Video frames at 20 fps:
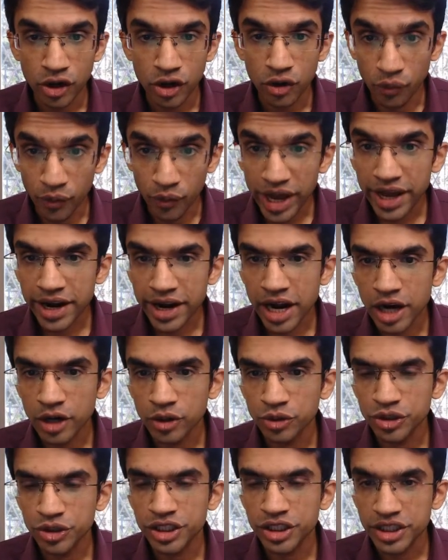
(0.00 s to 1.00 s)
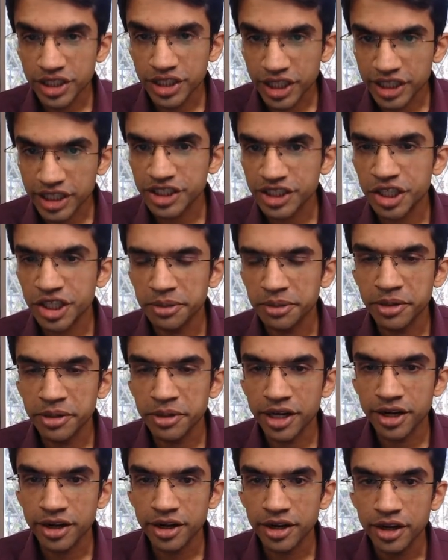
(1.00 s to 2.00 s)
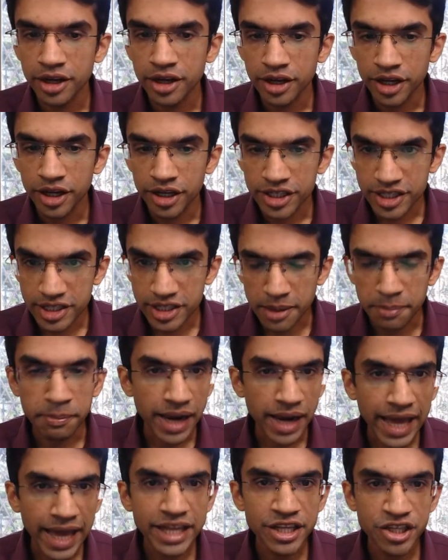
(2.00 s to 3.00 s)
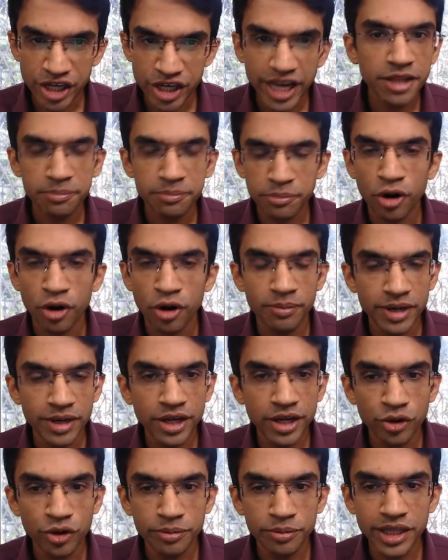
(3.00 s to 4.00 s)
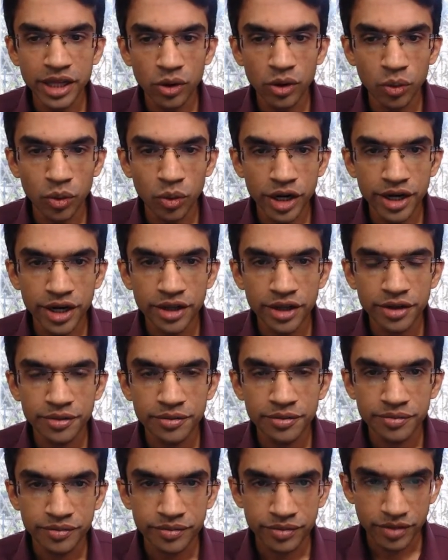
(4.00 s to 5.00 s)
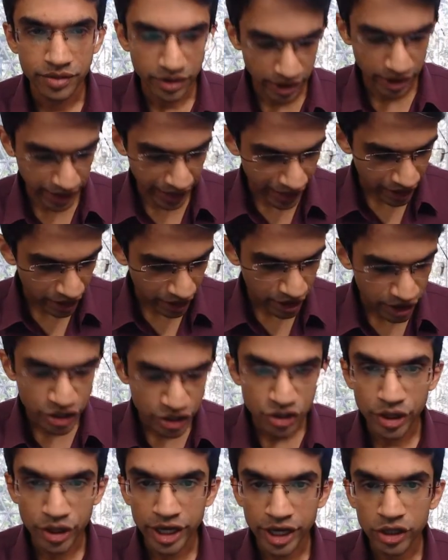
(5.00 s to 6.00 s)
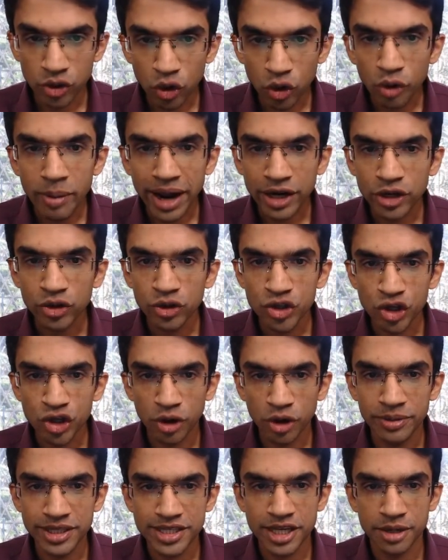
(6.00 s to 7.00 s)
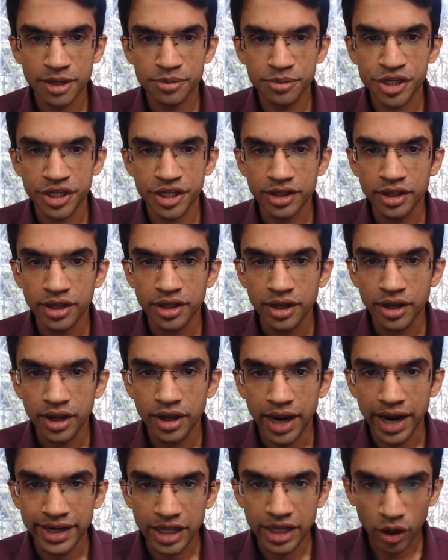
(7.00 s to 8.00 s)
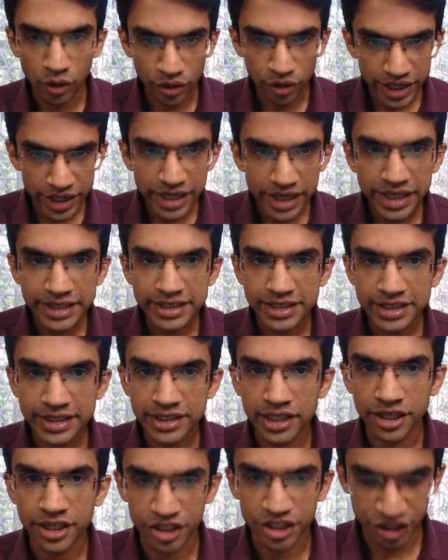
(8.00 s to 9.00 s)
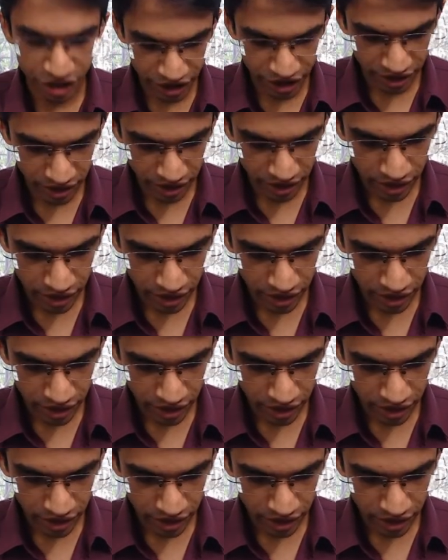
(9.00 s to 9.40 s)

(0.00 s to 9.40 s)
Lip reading: Warehouse, customer, supply chain probably could be the word, right? So you can go back to job description and now really search.